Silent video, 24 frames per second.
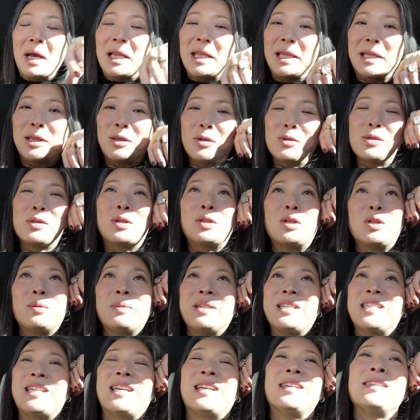I like those gloomy
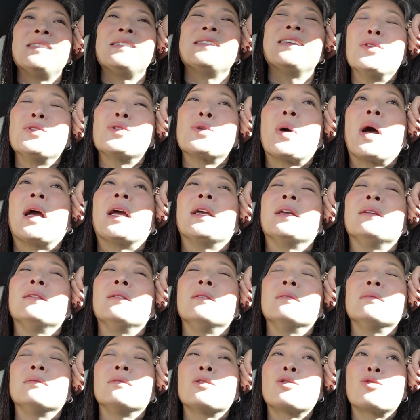days? So I
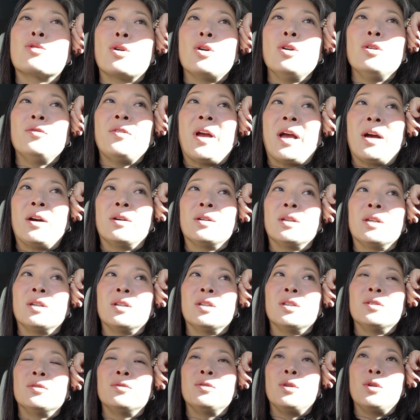drove out
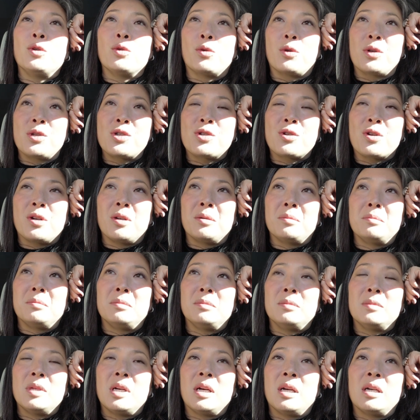of
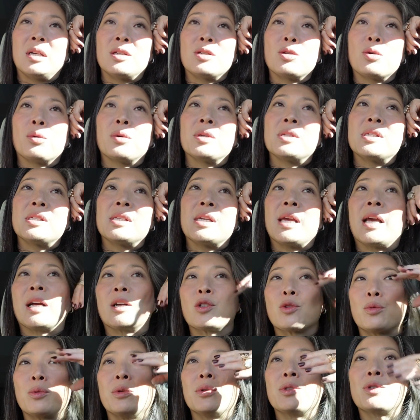Nordstrom uh, towards the
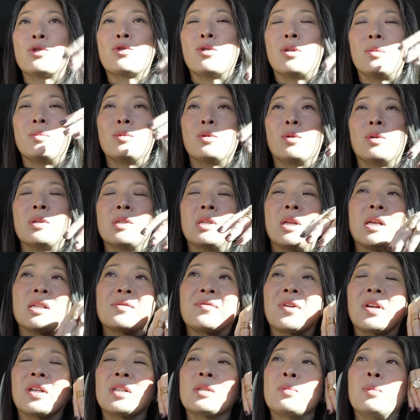actual strip, towards Las
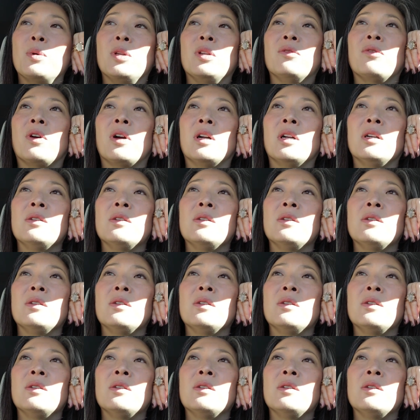Vegas Boulevard.